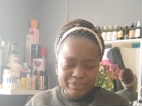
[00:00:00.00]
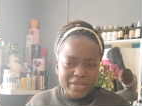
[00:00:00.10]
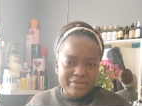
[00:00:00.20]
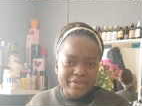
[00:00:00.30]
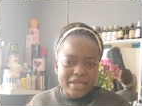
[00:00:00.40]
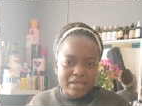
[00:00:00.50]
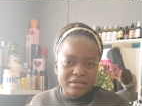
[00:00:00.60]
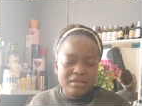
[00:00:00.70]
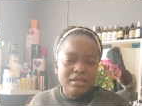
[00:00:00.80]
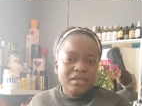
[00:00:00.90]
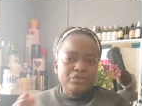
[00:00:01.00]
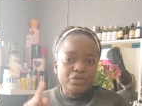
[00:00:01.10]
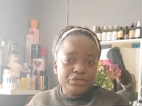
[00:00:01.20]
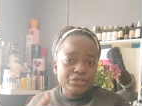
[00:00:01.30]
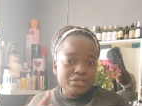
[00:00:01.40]
And then
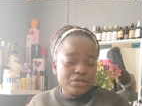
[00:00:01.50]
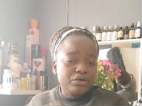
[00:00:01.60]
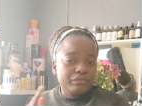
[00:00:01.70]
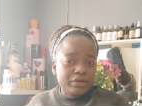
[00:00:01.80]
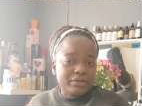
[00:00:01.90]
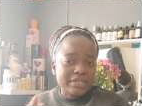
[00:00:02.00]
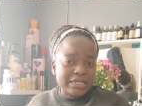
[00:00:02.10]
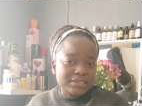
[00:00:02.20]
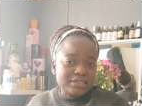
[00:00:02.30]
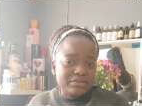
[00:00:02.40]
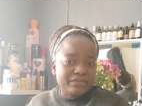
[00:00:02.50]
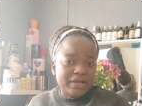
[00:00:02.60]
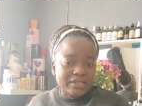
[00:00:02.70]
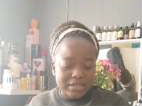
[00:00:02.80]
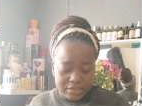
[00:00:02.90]
Dr. Nicole recognizes the
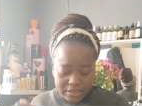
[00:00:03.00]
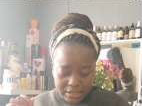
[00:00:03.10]
fact that